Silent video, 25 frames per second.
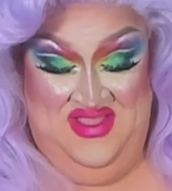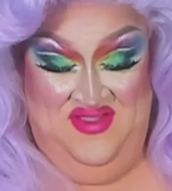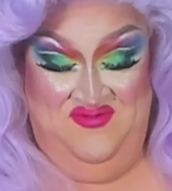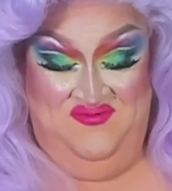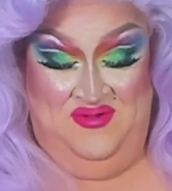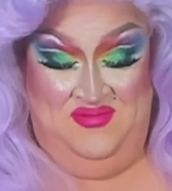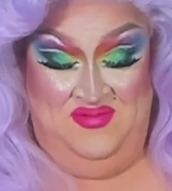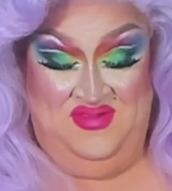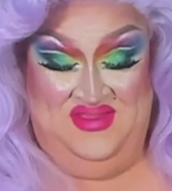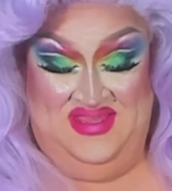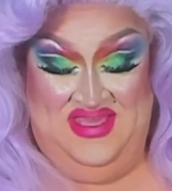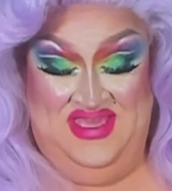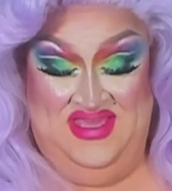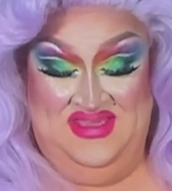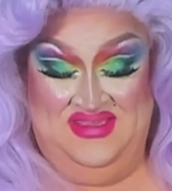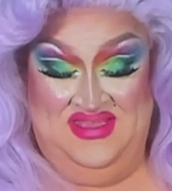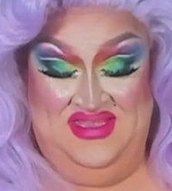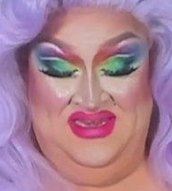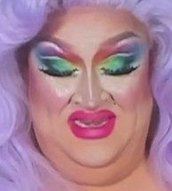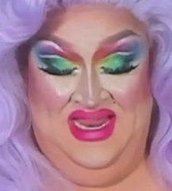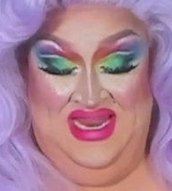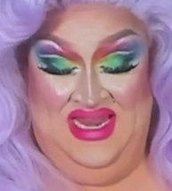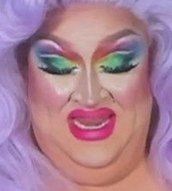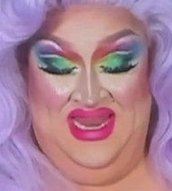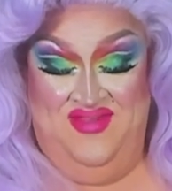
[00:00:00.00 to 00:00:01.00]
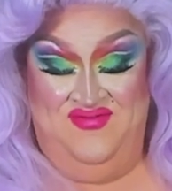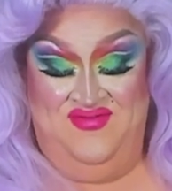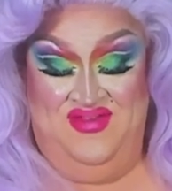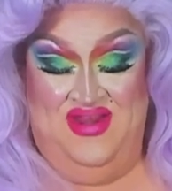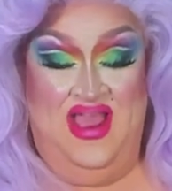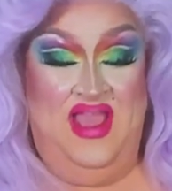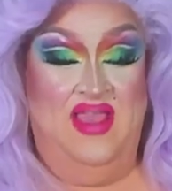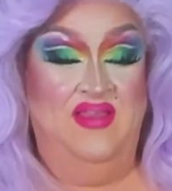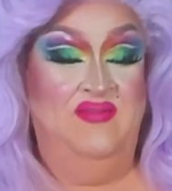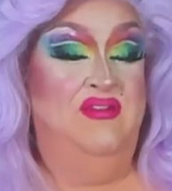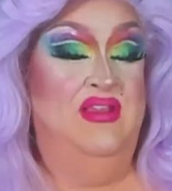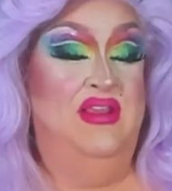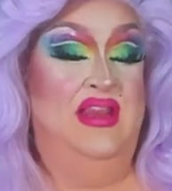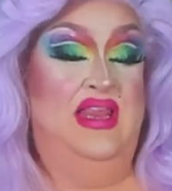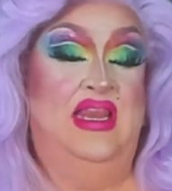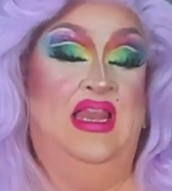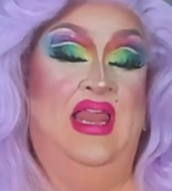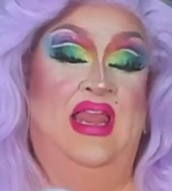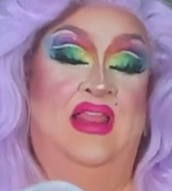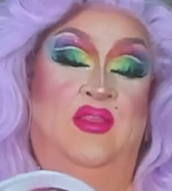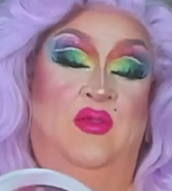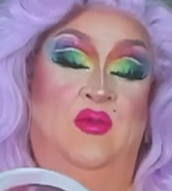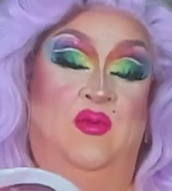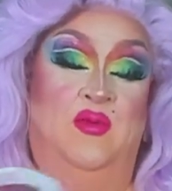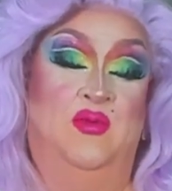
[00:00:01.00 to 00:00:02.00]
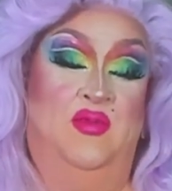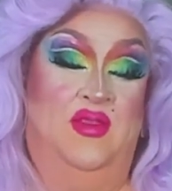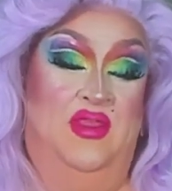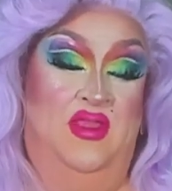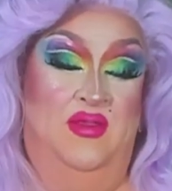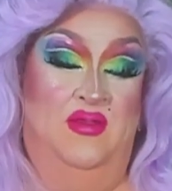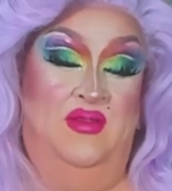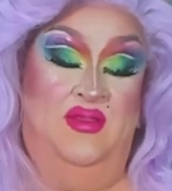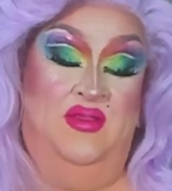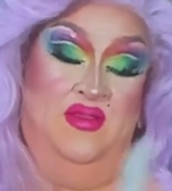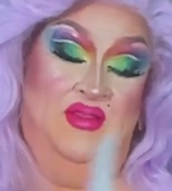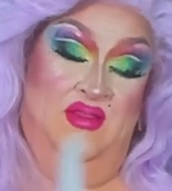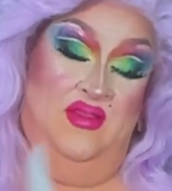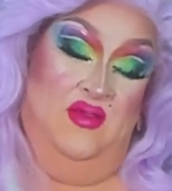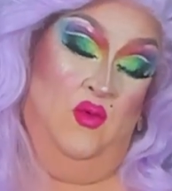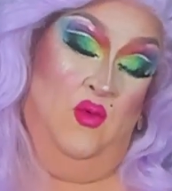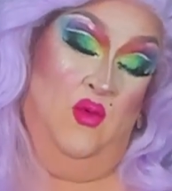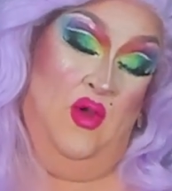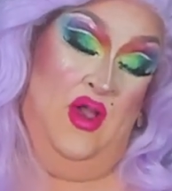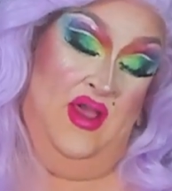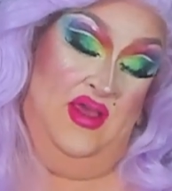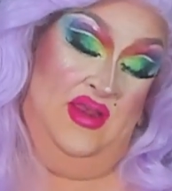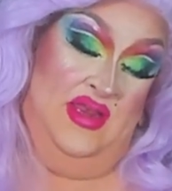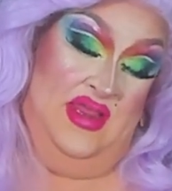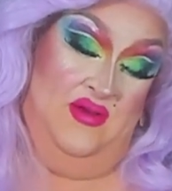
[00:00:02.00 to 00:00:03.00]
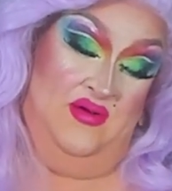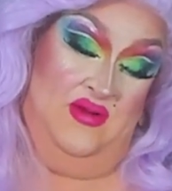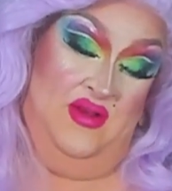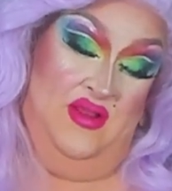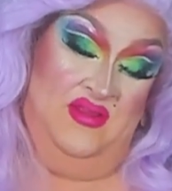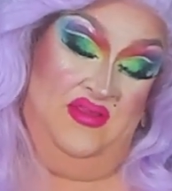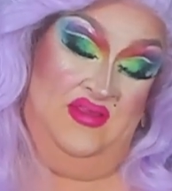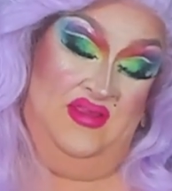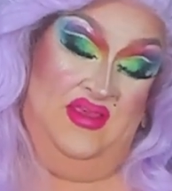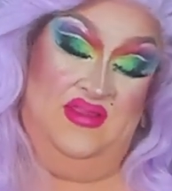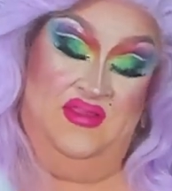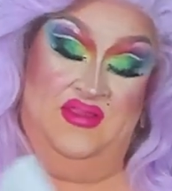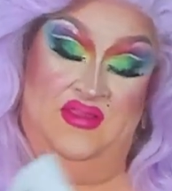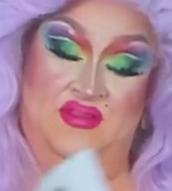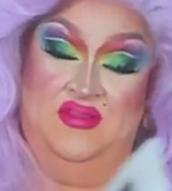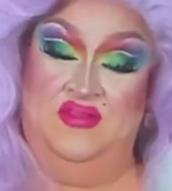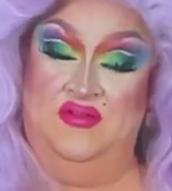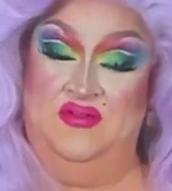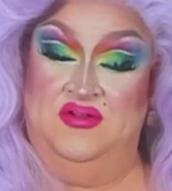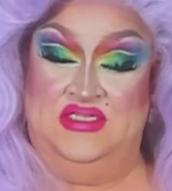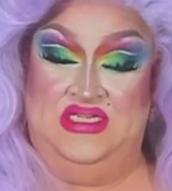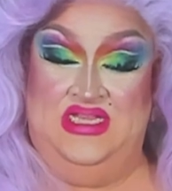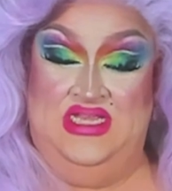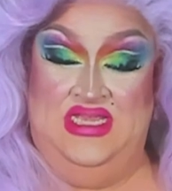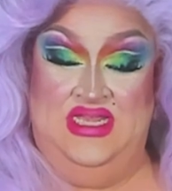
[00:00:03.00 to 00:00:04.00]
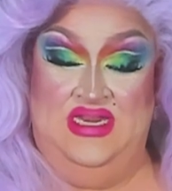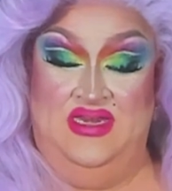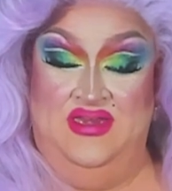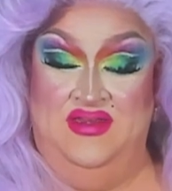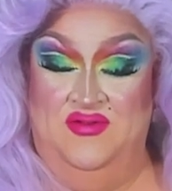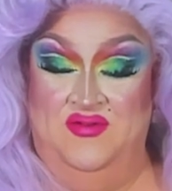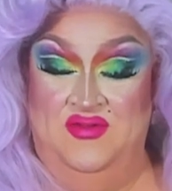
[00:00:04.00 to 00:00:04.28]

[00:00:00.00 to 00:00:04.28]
From season 11. I really let the wad out on season 13.